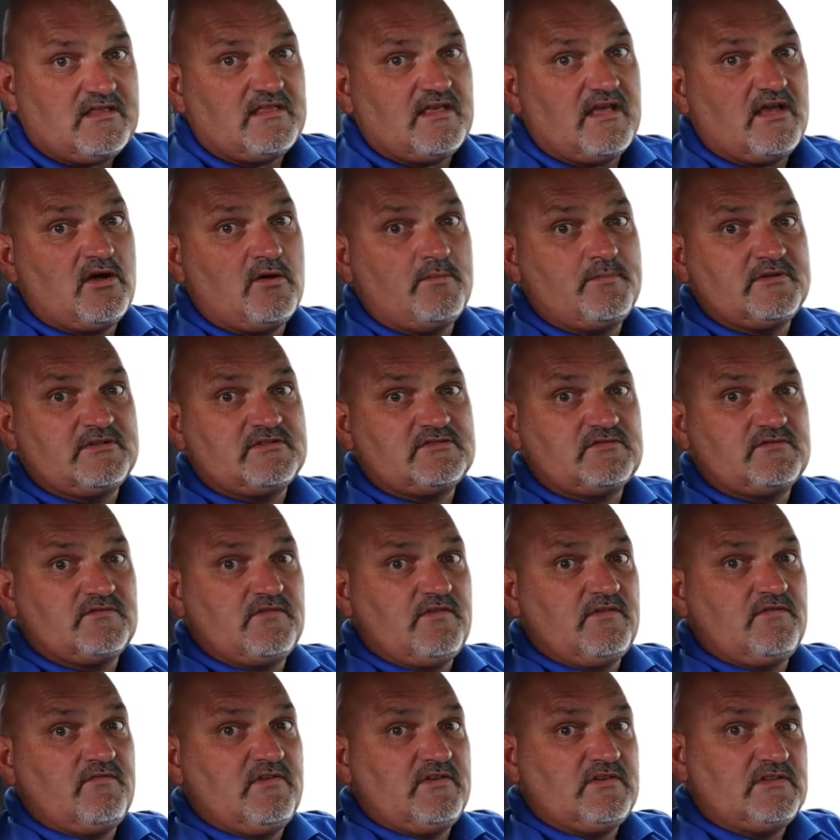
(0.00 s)
They help us
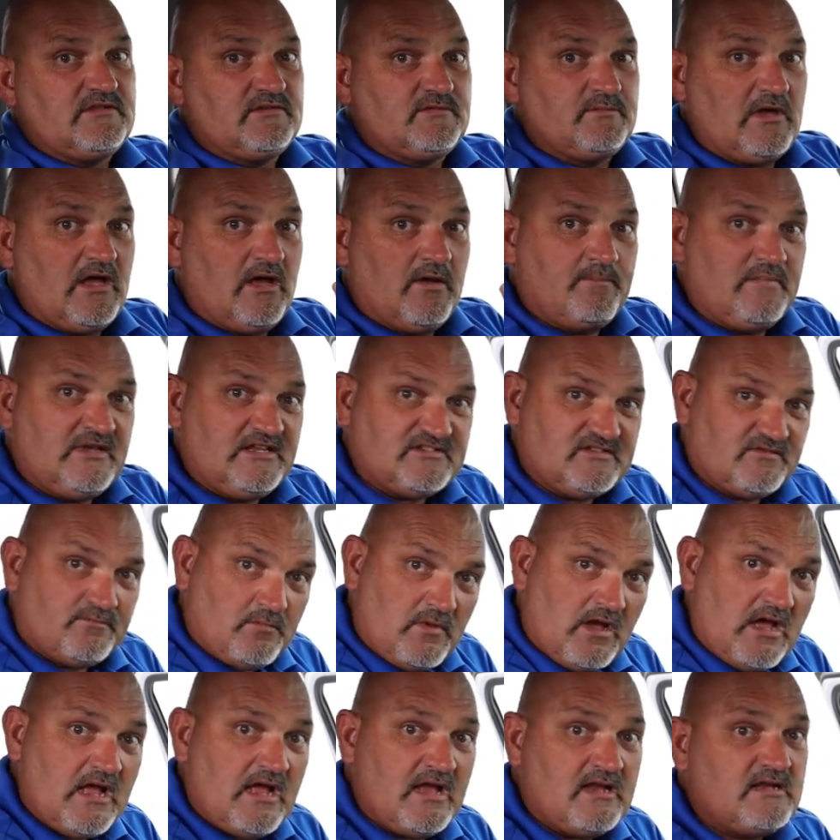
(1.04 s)
feel a peace of
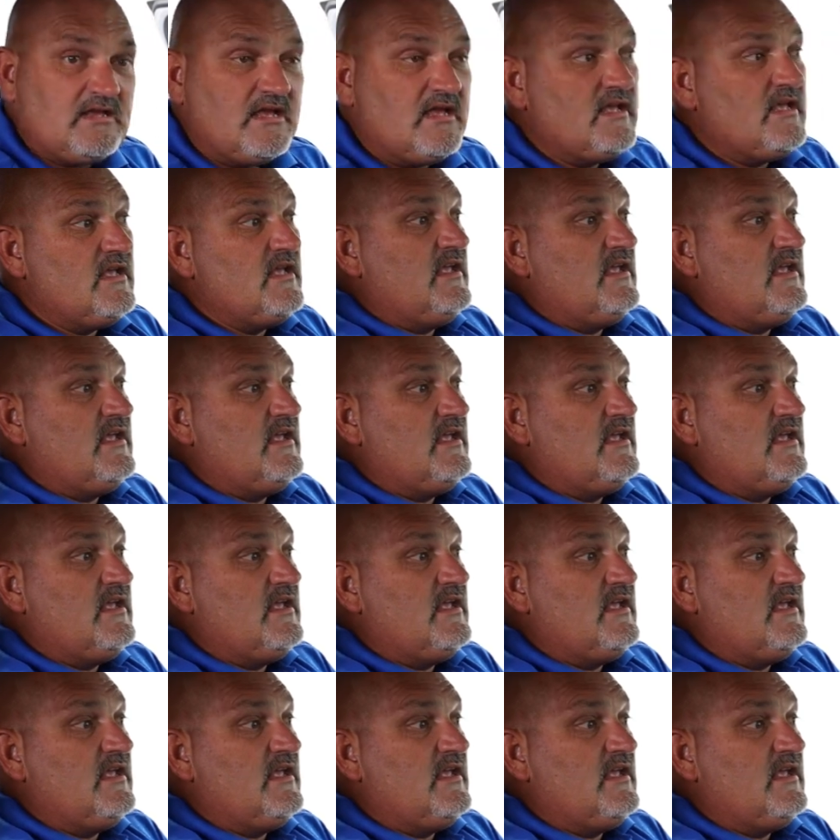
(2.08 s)
mind.